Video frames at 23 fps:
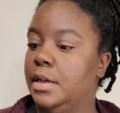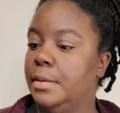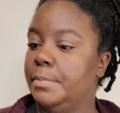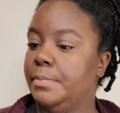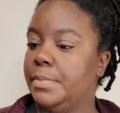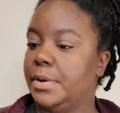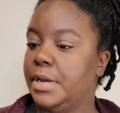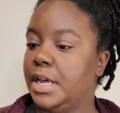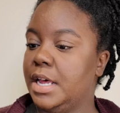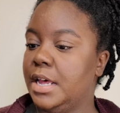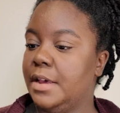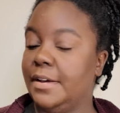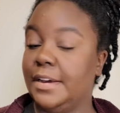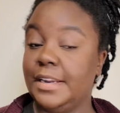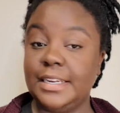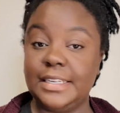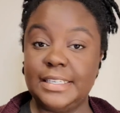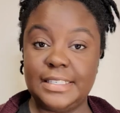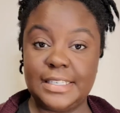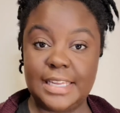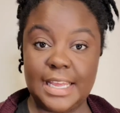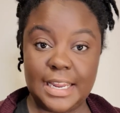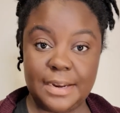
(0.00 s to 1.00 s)
But I'm gonna
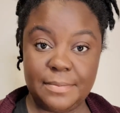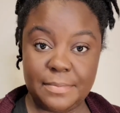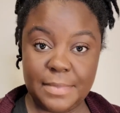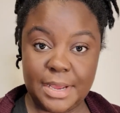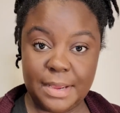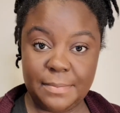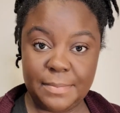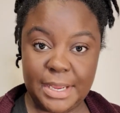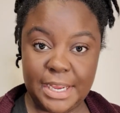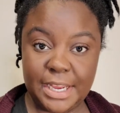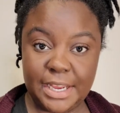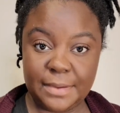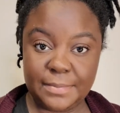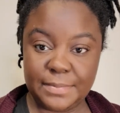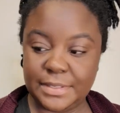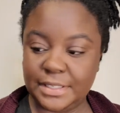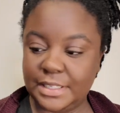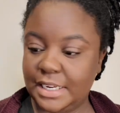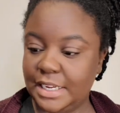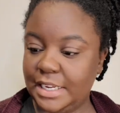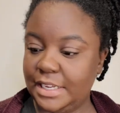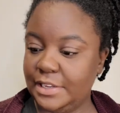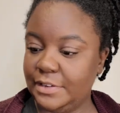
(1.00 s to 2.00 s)
set my makeup
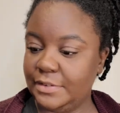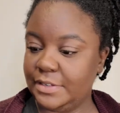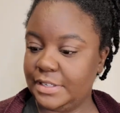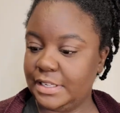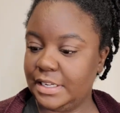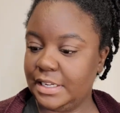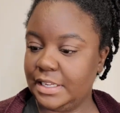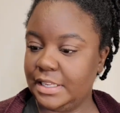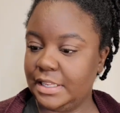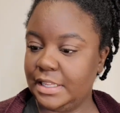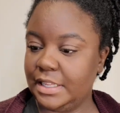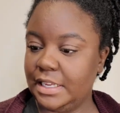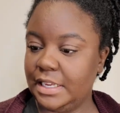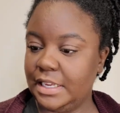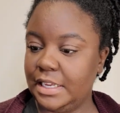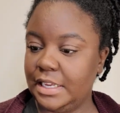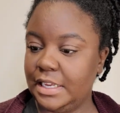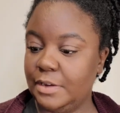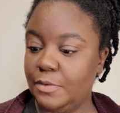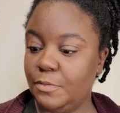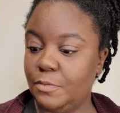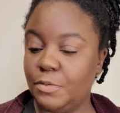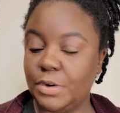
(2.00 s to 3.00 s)
today using
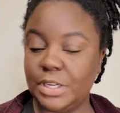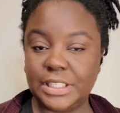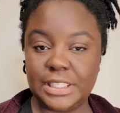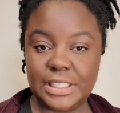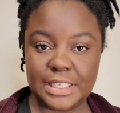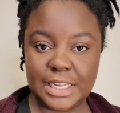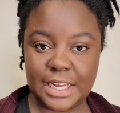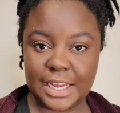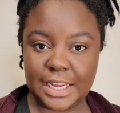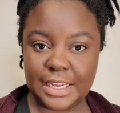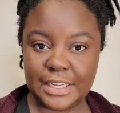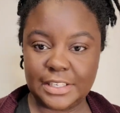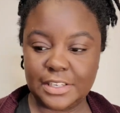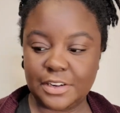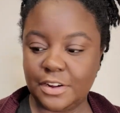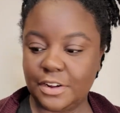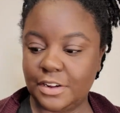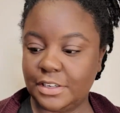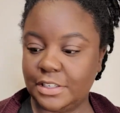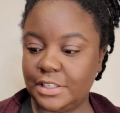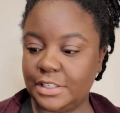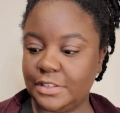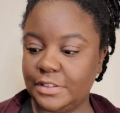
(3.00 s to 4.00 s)
the One Size
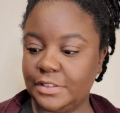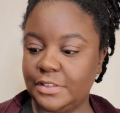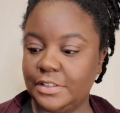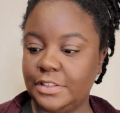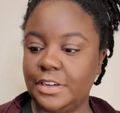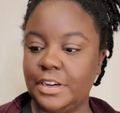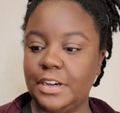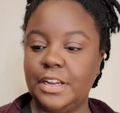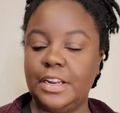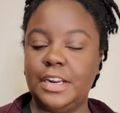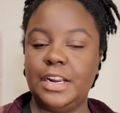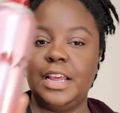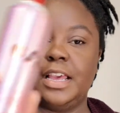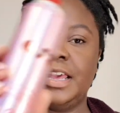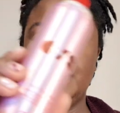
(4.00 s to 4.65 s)
Until Dawn